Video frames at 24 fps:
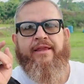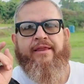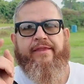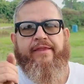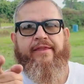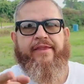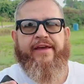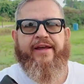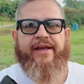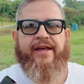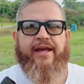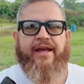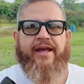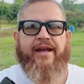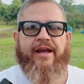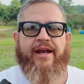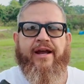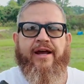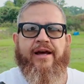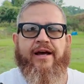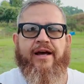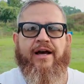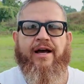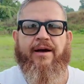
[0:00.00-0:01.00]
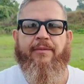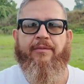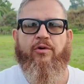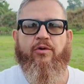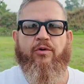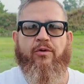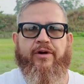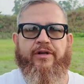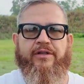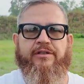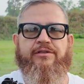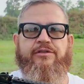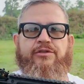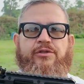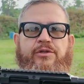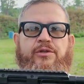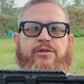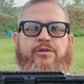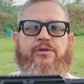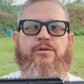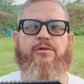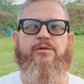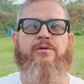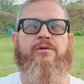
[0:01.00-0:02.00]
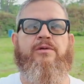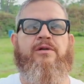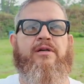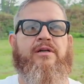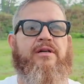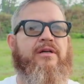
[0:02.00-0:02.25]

Then I'm going to,